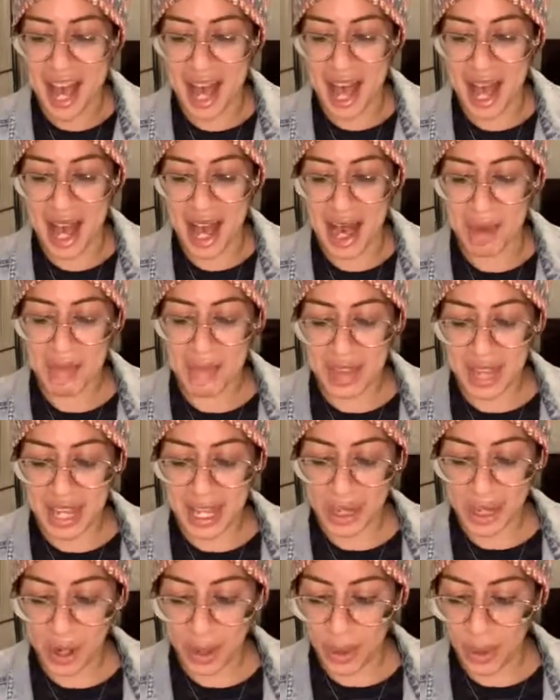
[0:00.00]

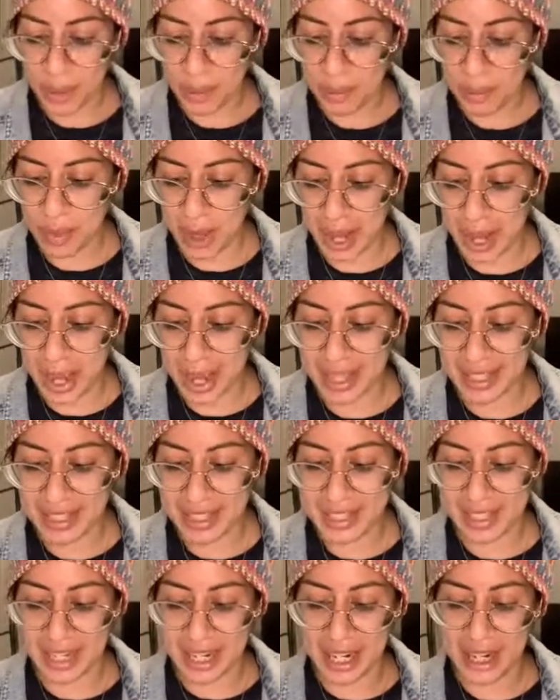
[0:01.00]
They go by
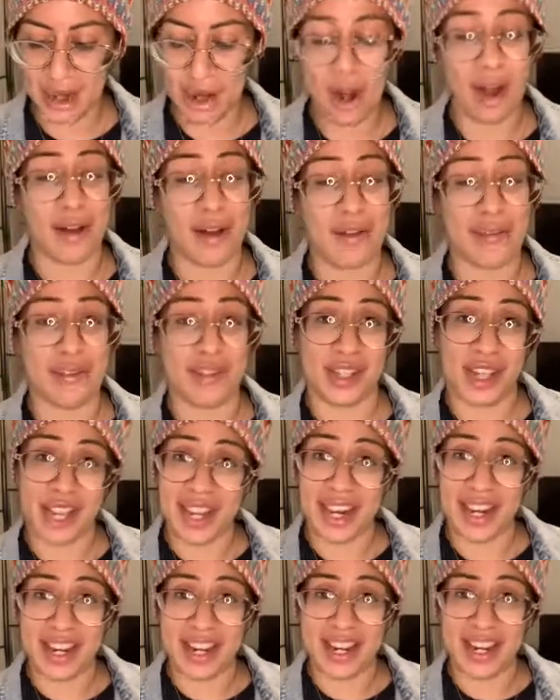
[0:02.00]
Linaire
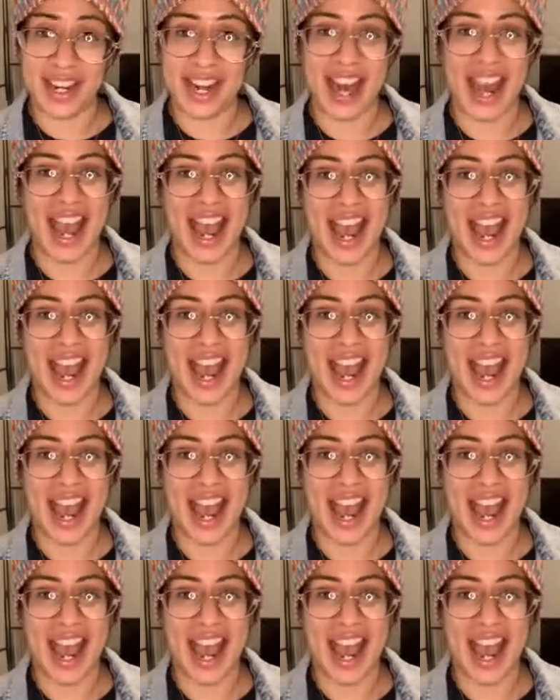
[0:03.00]
Javier,